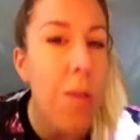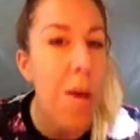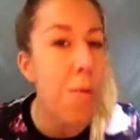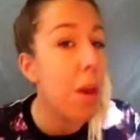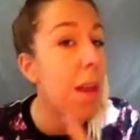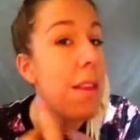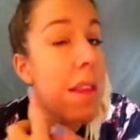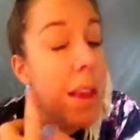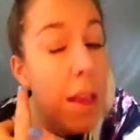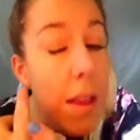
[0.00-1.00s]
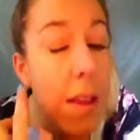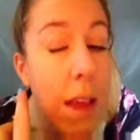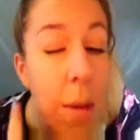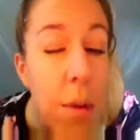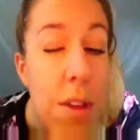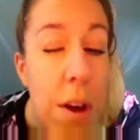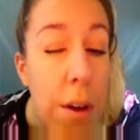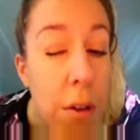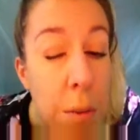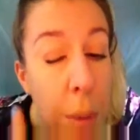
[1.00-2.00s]
maybe you can't see because this camera
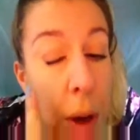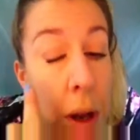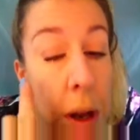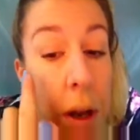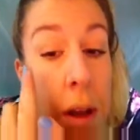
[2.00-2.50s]
sucks, but